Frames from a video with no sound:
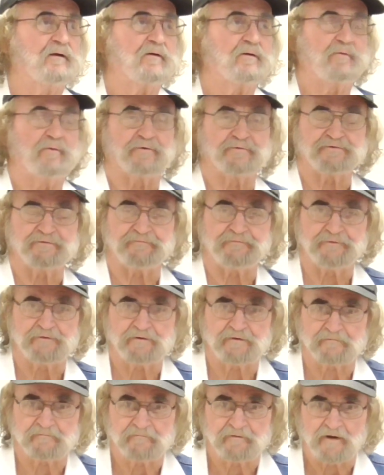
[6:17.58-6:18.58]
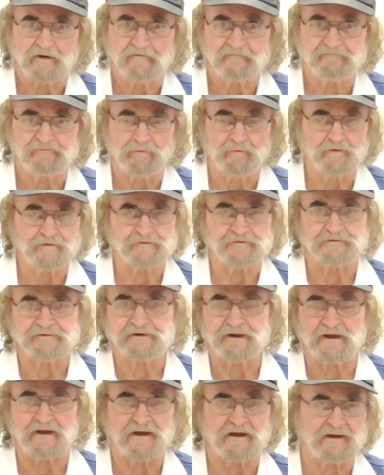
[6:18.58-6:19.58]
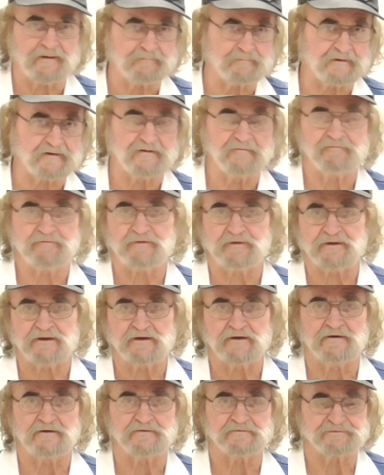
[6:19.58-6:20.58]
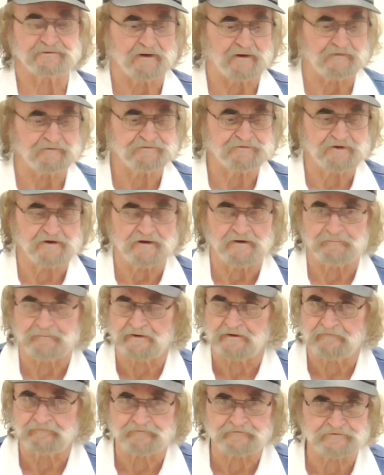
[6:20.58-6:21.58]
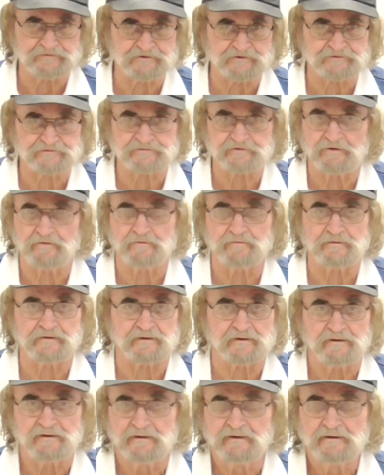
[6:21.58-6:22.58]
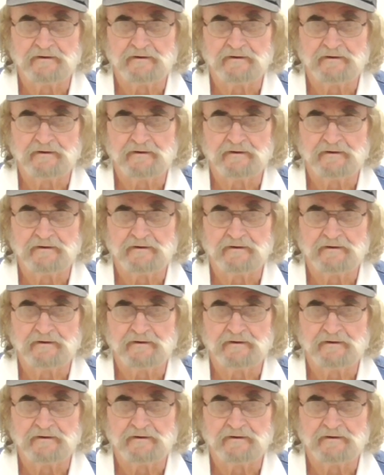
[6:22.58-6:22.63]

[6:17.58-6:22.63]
Of course, if you can afford the time and everything else and come here for just only